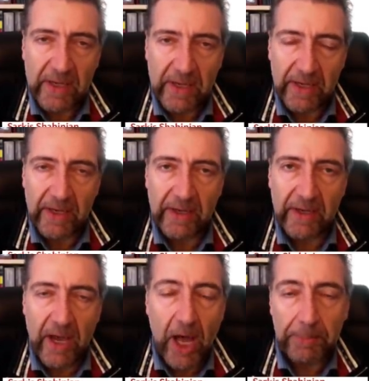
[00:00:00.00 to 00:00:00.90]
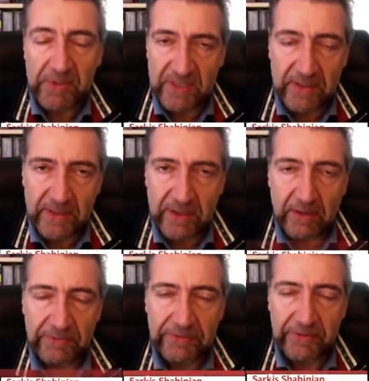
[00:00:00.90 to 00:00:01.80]
opposite
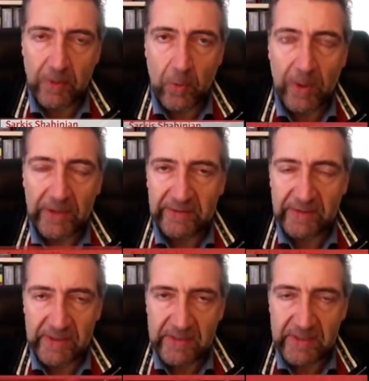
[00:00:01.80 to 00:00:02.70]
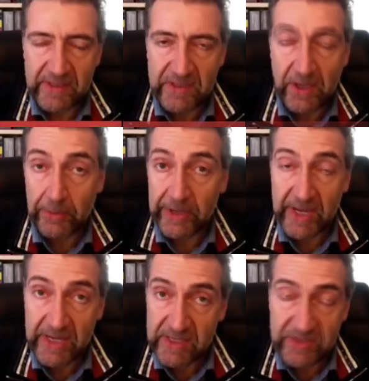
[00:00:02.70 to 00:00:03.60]
of what it is our
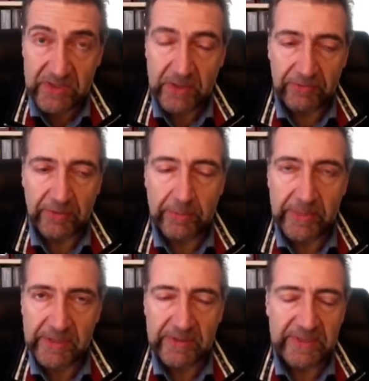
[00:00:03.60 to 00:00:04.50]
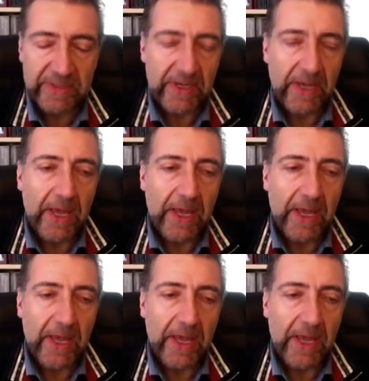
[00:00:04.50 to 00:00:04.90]
case of Armenians.